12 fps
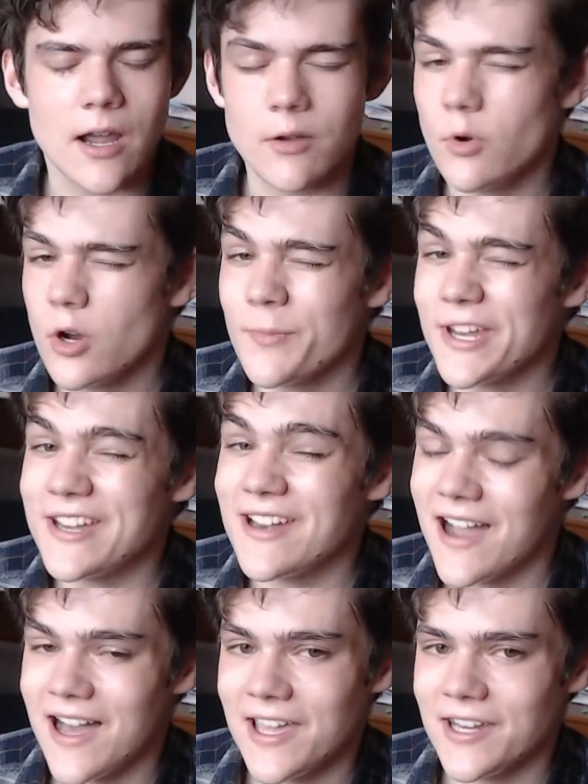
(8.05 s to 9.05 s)
I woke up at
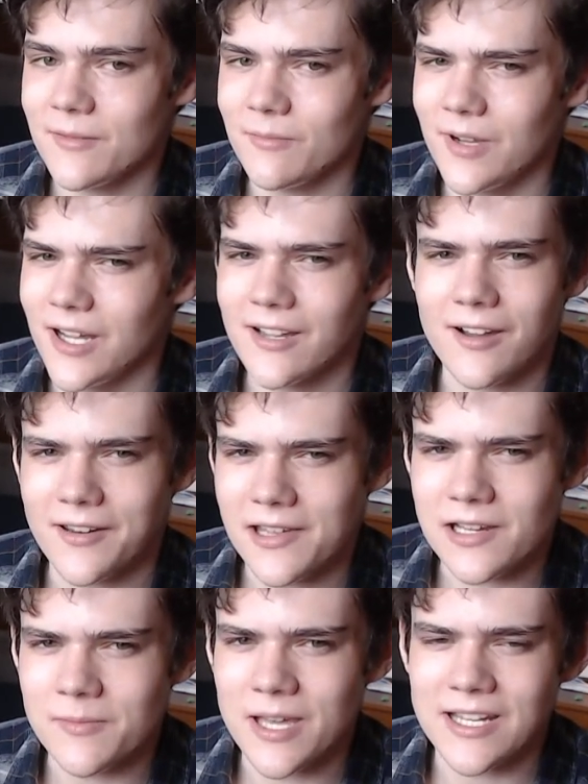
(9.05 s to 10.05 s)
9, but I got
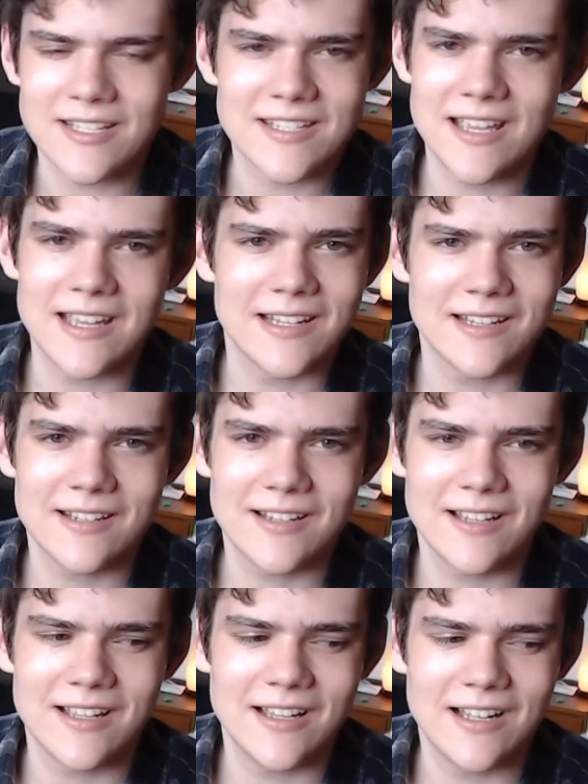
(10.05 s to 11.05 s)
out of bed at 10.
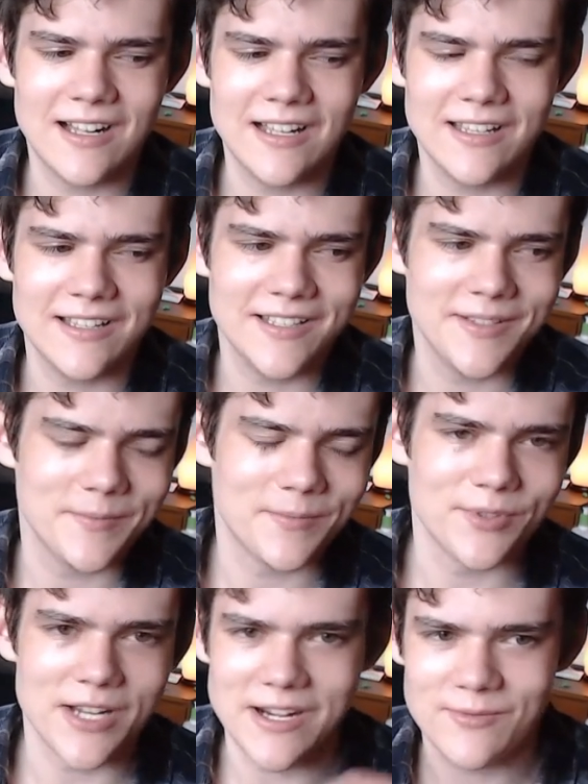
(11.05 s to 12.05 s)
I had
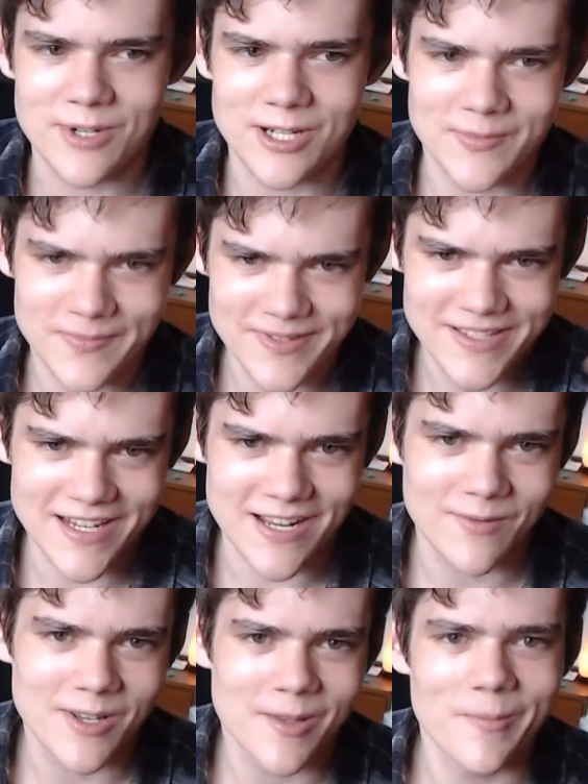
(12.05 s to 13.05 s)
brain worms, and I
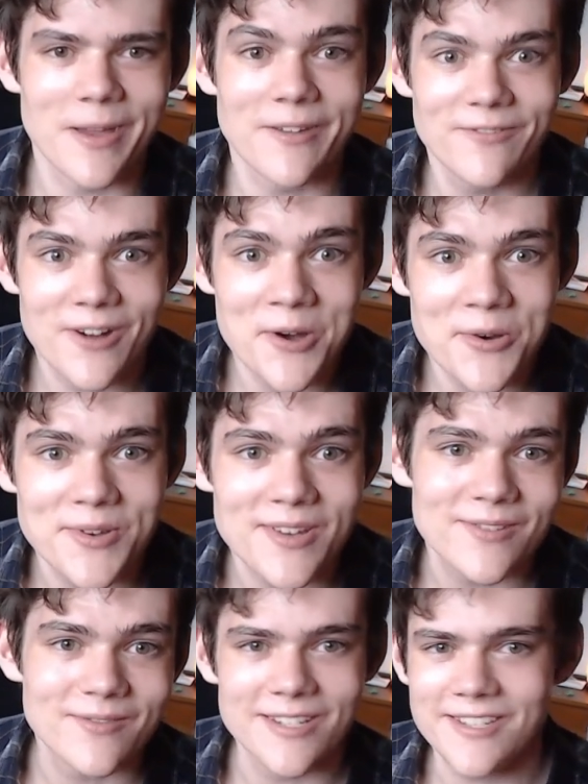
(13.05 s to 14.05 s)
went on my
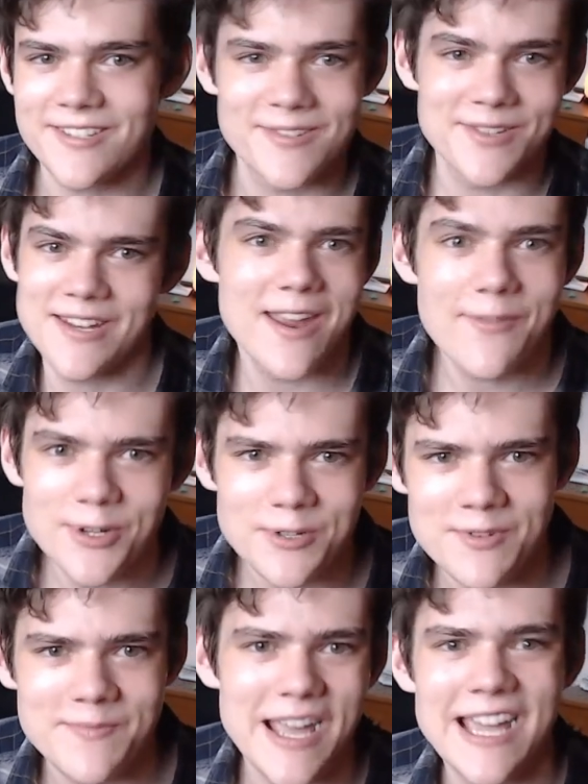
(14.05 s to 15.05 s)
phone, which you should never
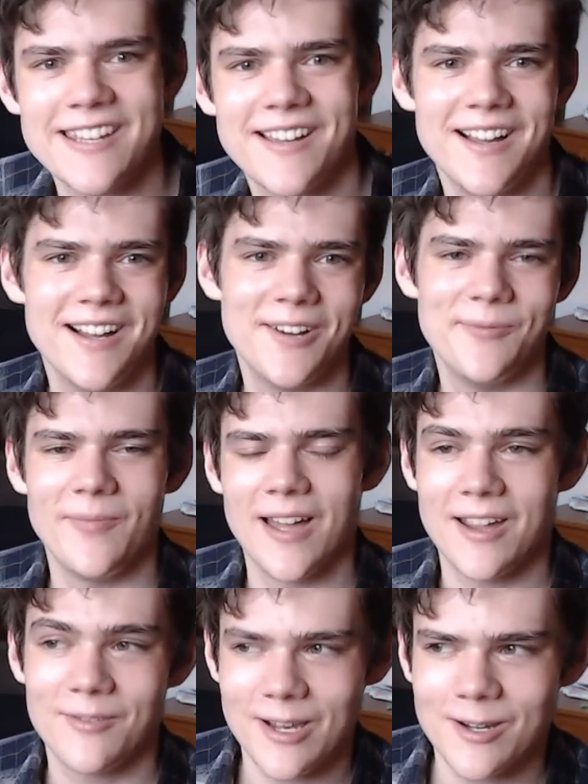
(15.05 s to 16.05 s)
do in bed. But
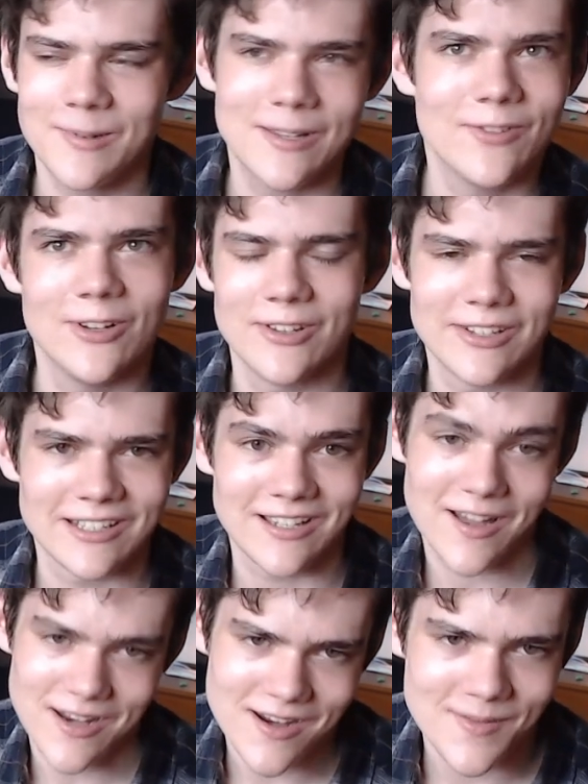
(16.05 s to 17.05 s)
I went on my phone, and I
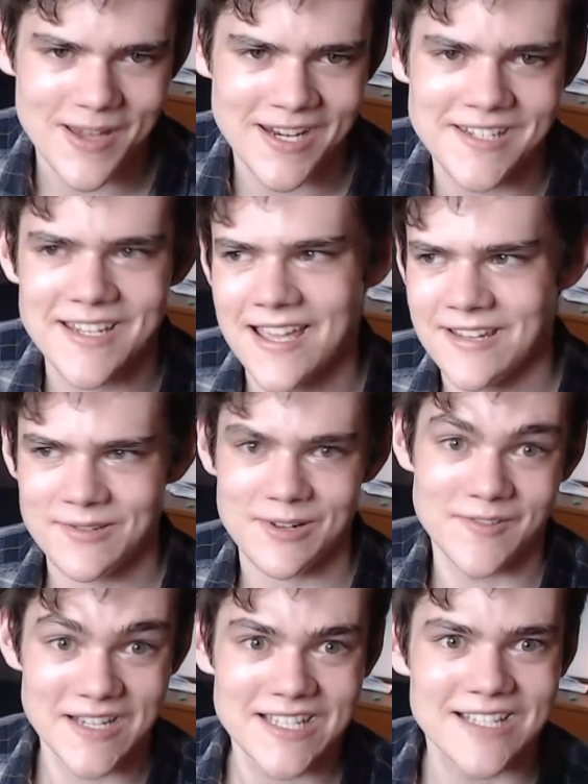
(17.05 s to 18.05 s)
got out of bed at 10, so I
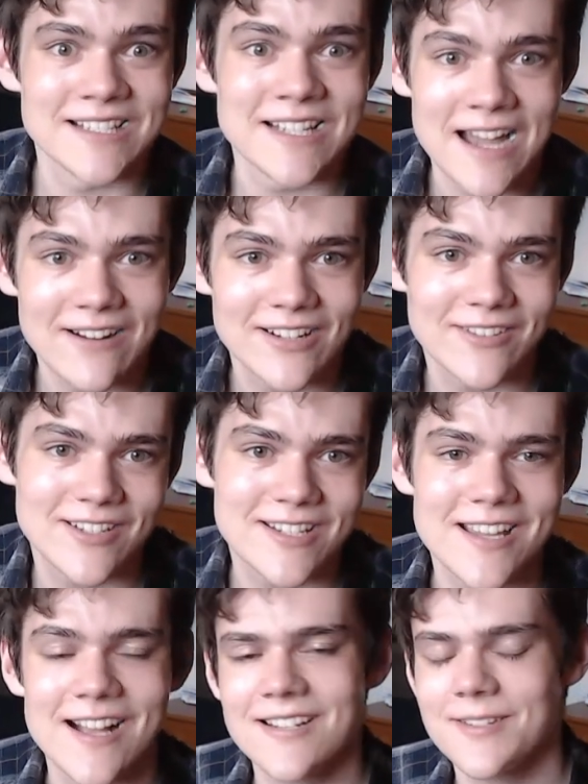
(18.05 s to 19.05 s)
wasted an hour, which
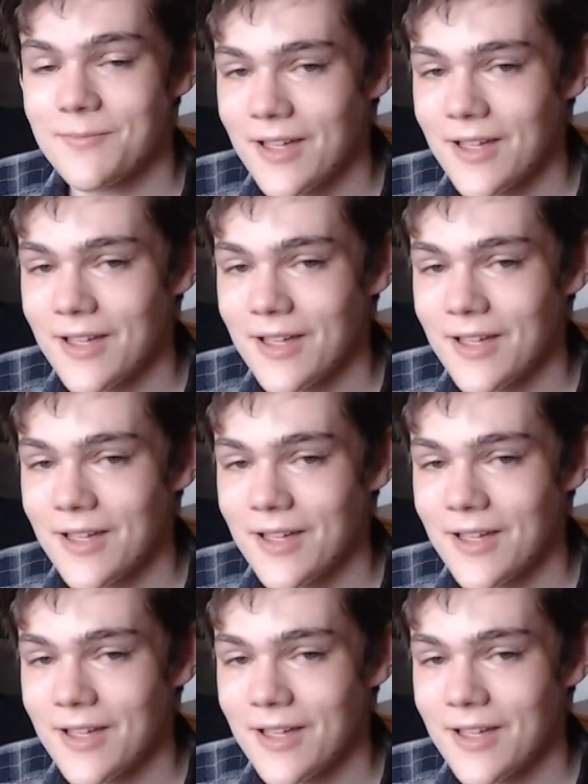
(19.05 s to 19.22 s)
sucked.